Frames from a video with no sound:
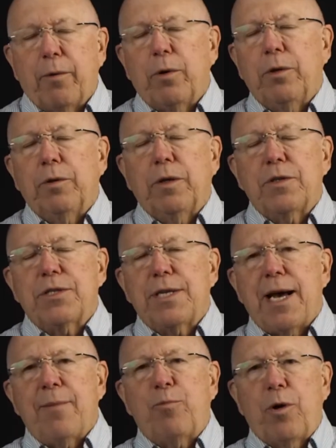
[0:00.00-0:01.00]
we'll
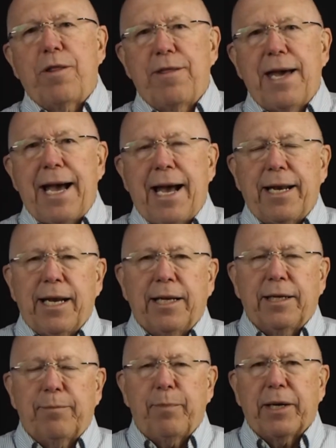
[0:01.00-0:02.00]
stop with that
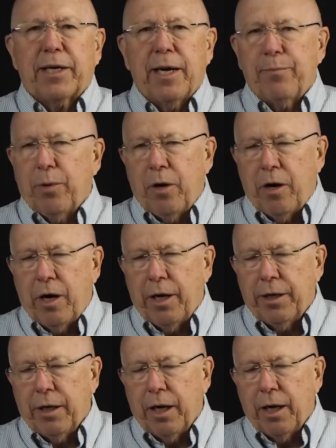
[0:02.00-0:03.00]
and pick up
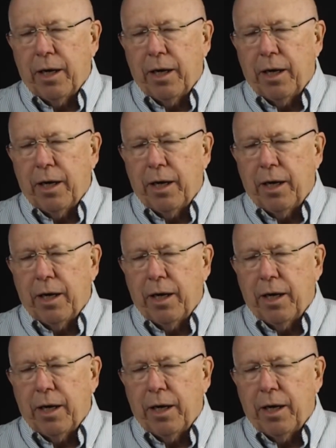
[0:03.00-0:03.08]
on